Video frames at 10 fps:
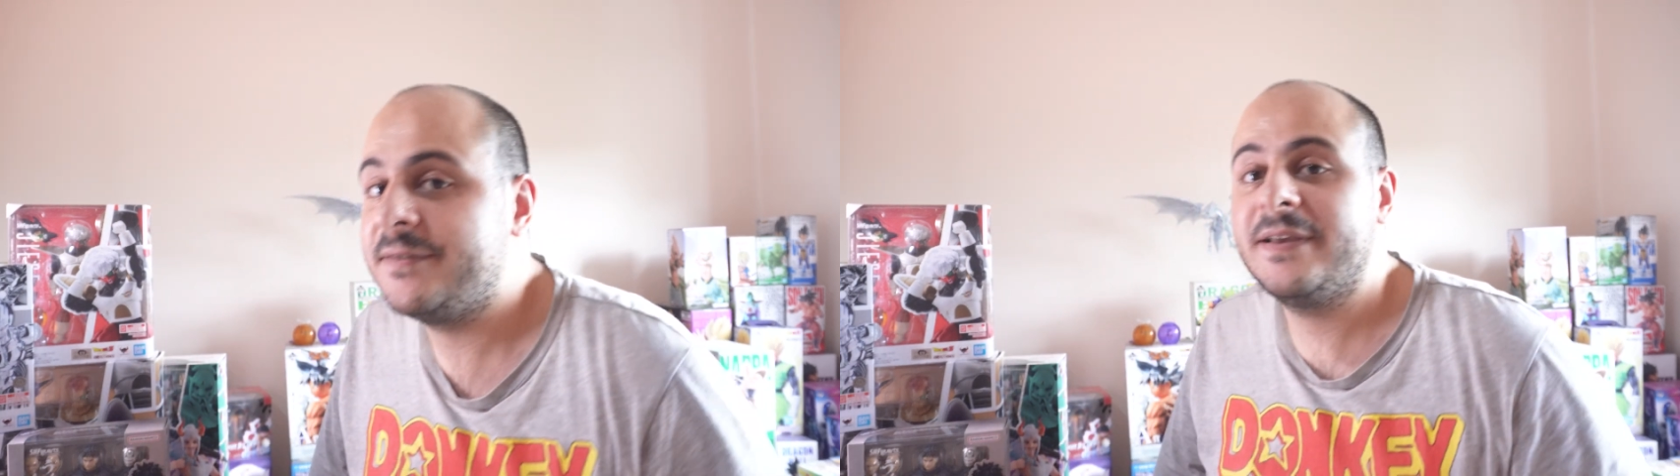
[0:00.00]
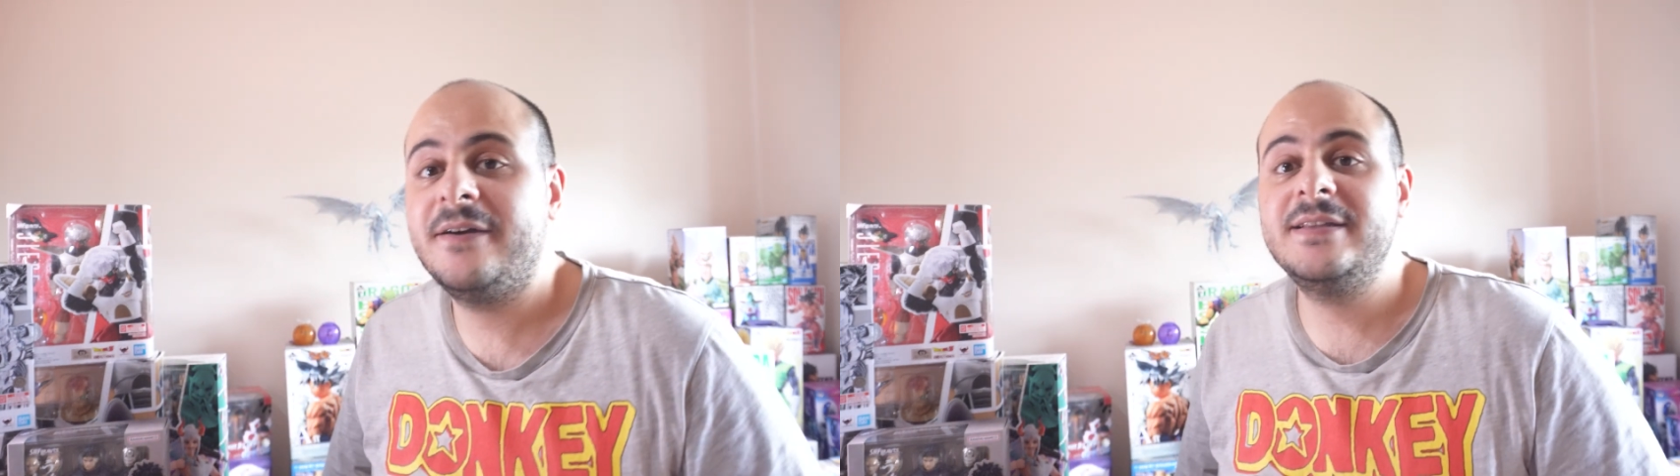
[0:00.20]

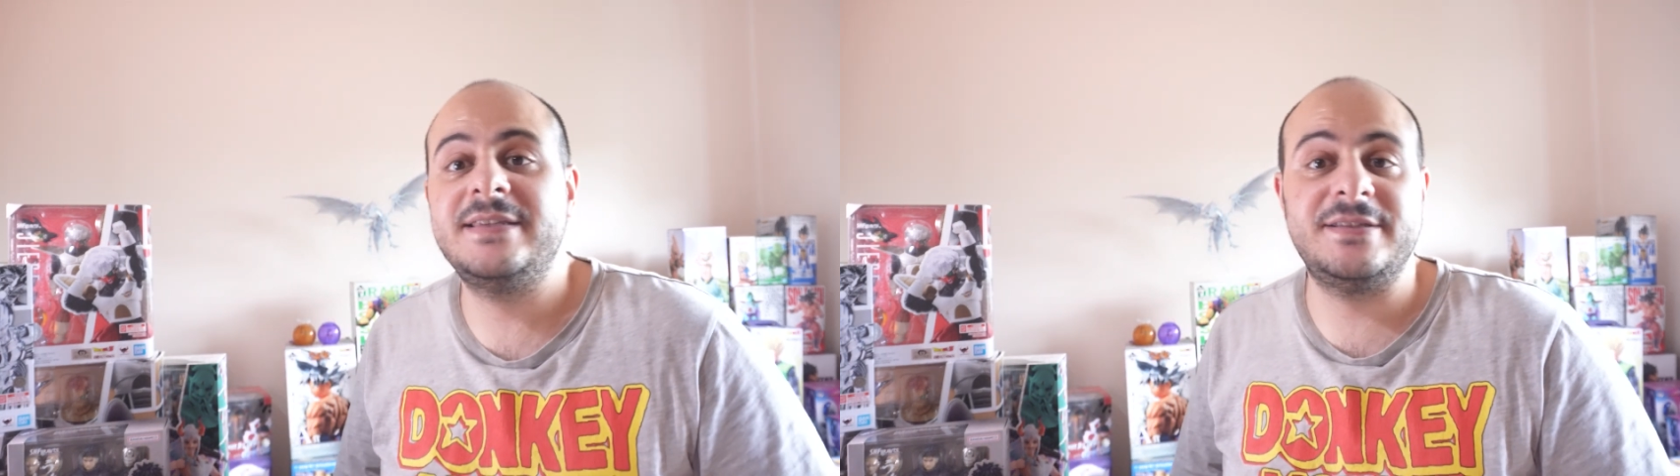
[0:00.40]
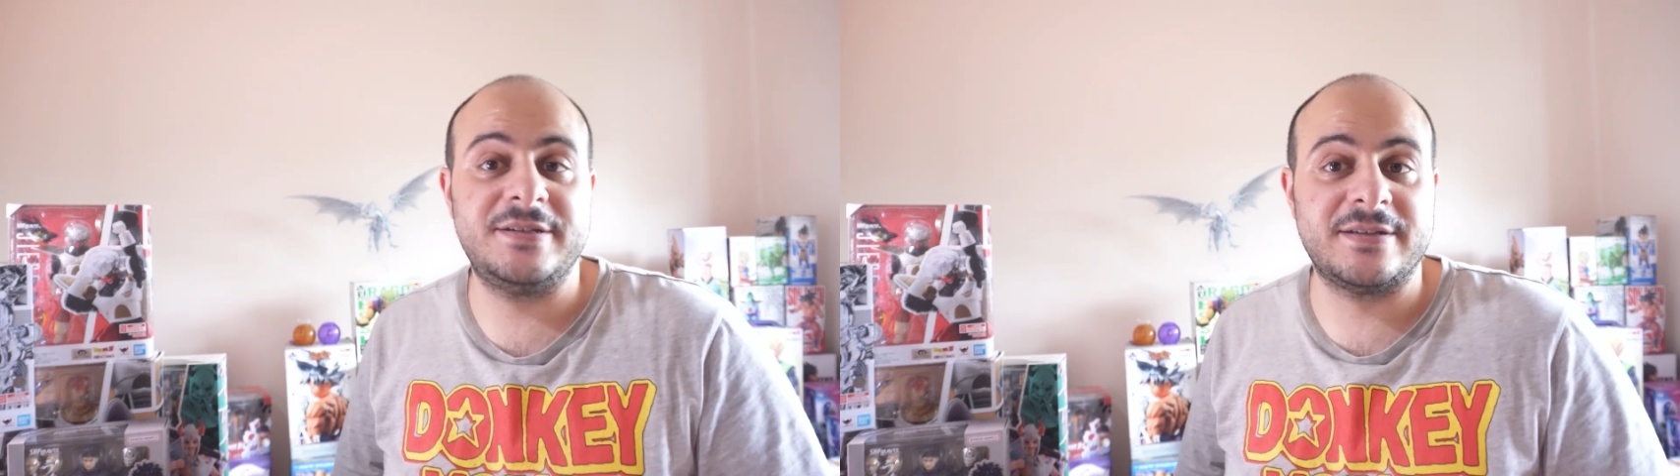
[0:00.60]
Figure
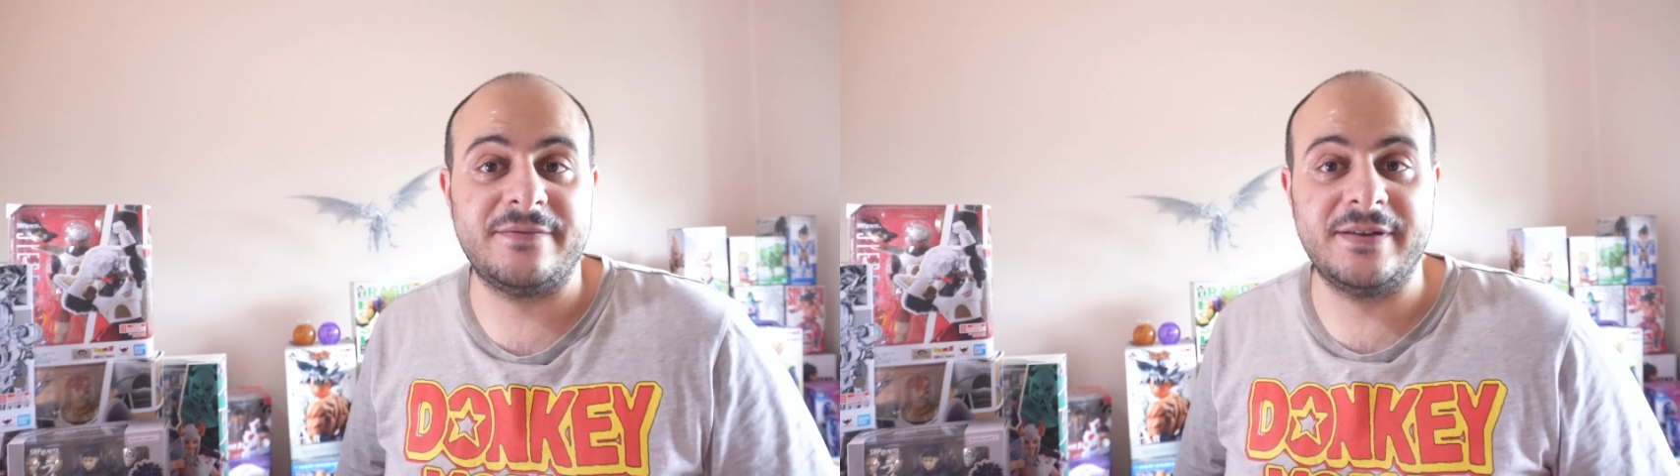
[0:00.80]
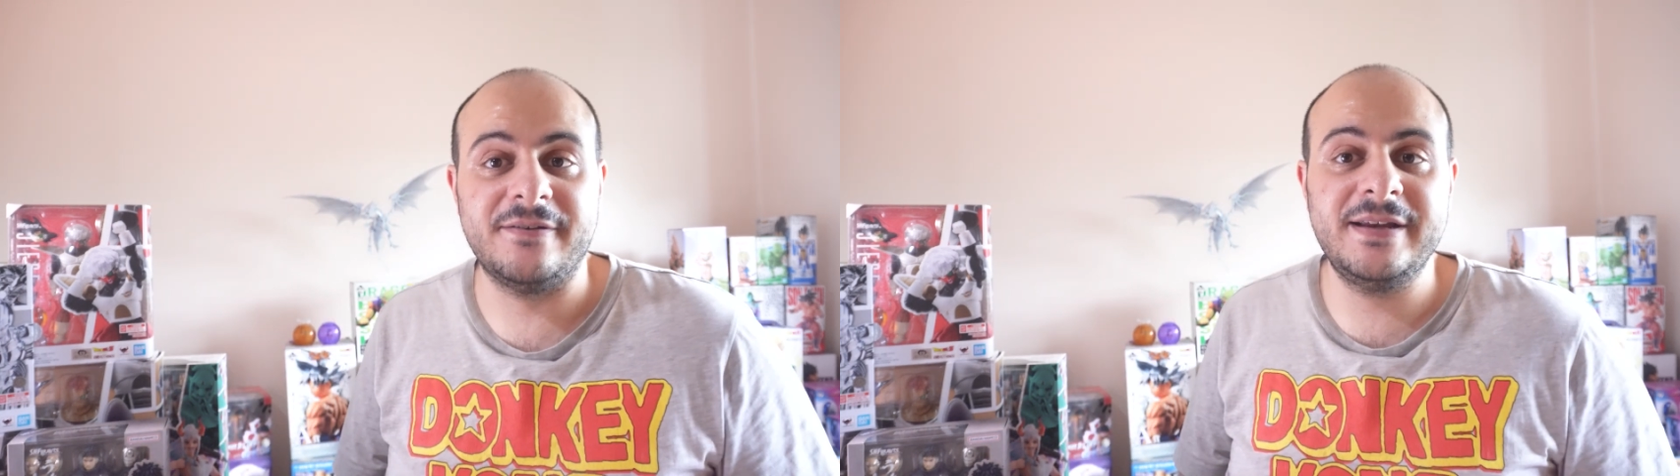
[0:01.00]
Arts, it's just a
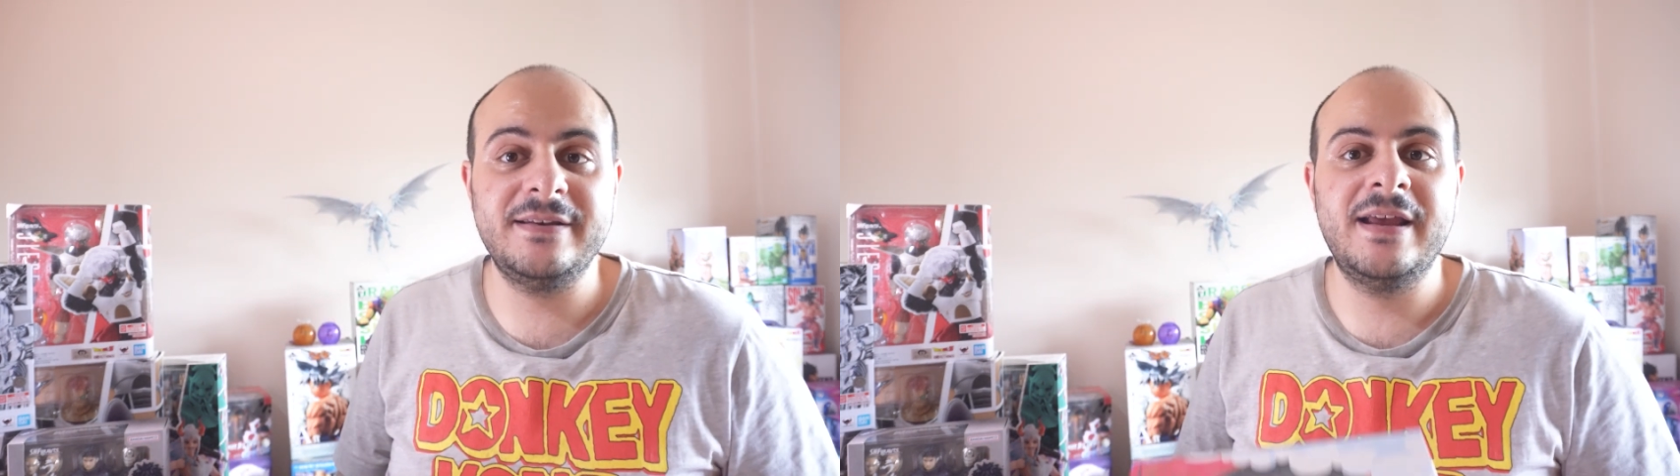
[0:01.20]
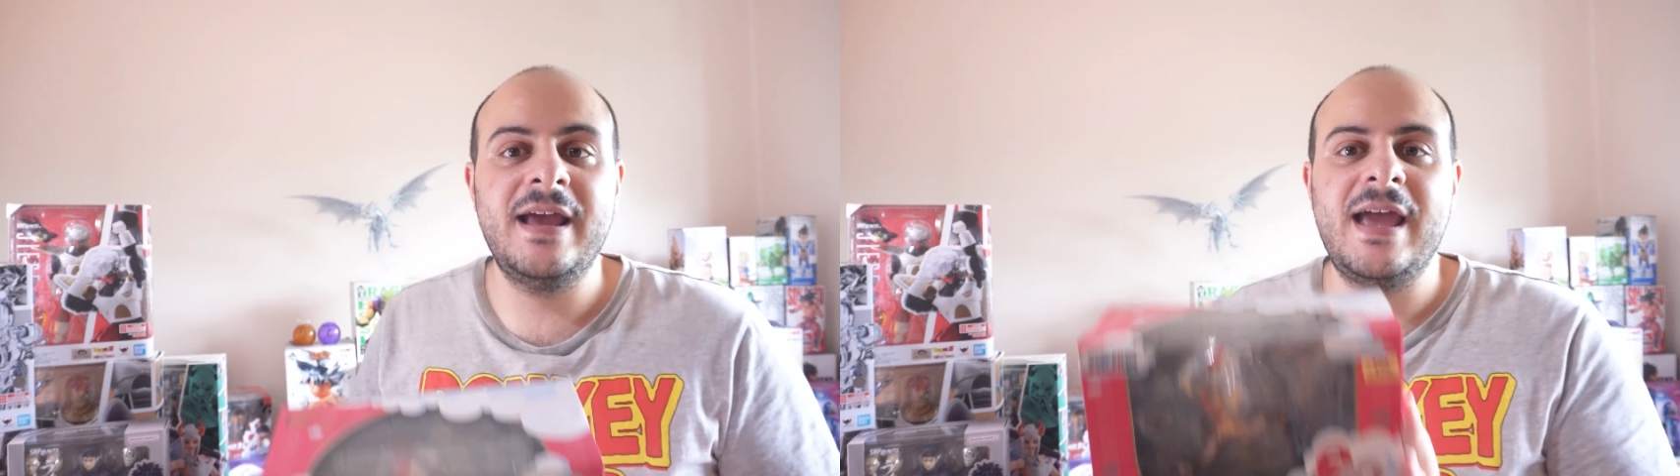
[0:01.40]

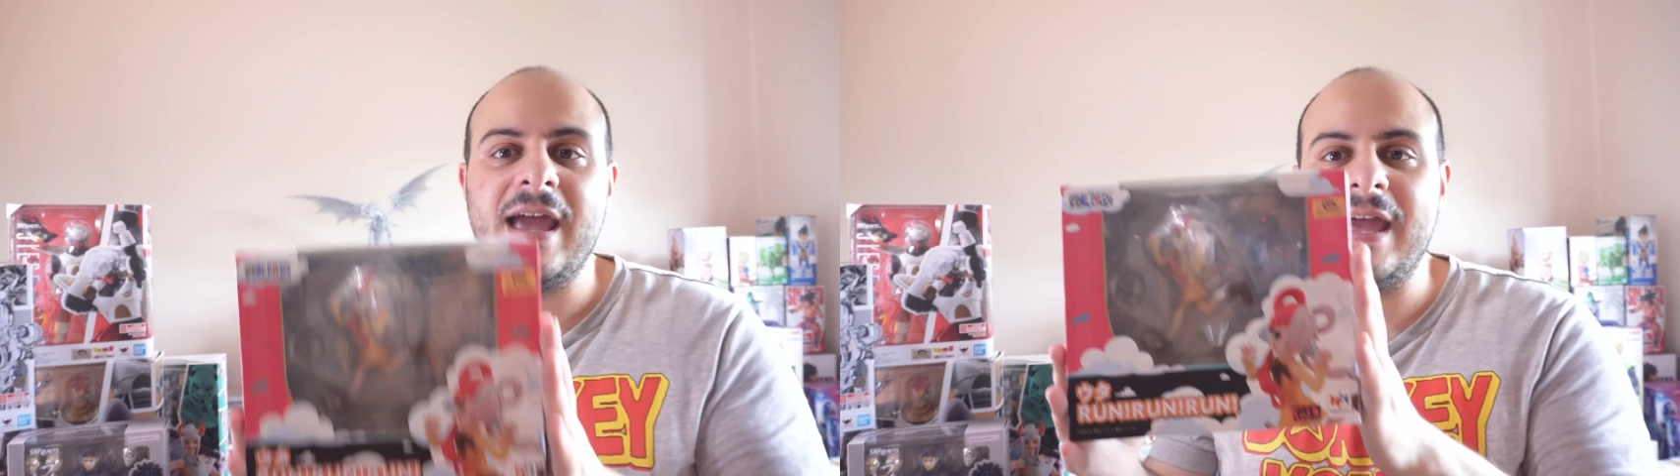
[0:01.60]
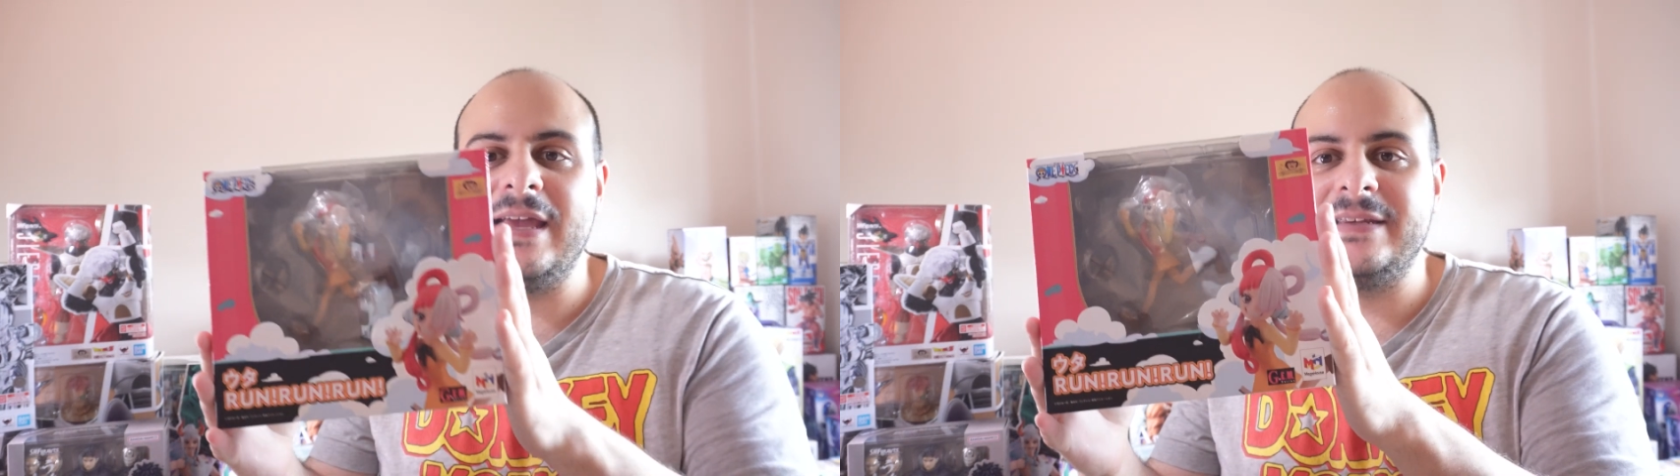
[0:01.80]
figurine,
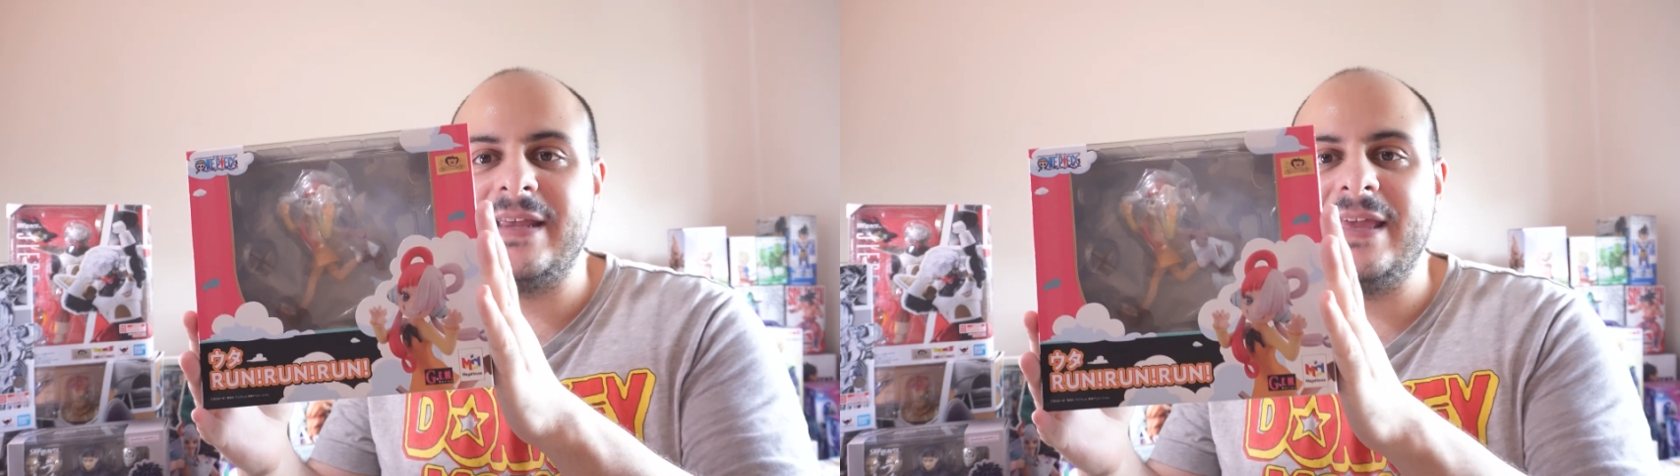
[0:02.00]
and